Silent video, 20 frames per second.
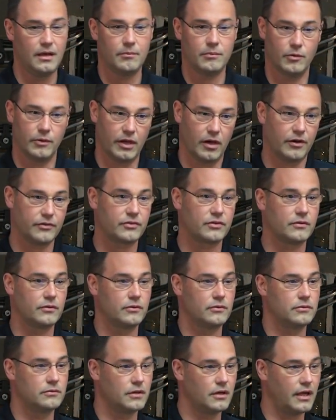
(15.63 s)
but we
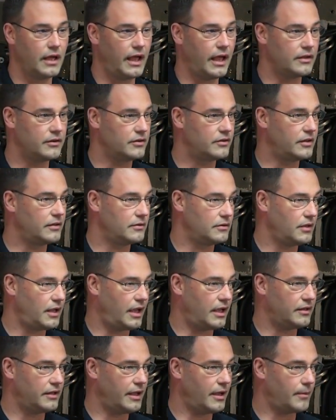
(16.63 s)
also had
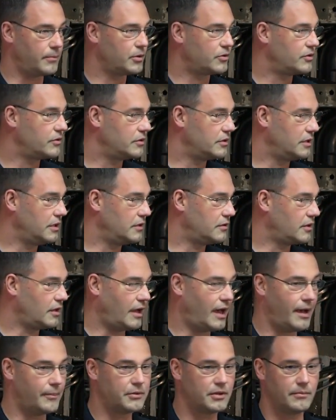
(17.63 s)
the opportunity to
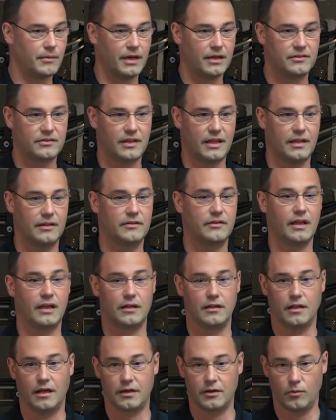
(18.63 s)
optimize that and
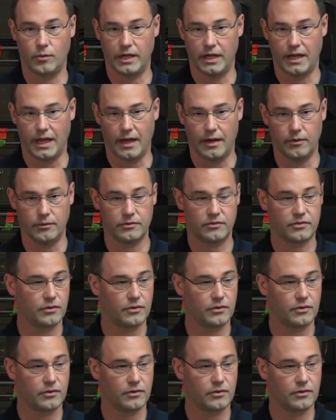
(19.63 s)
take a lot of weight out.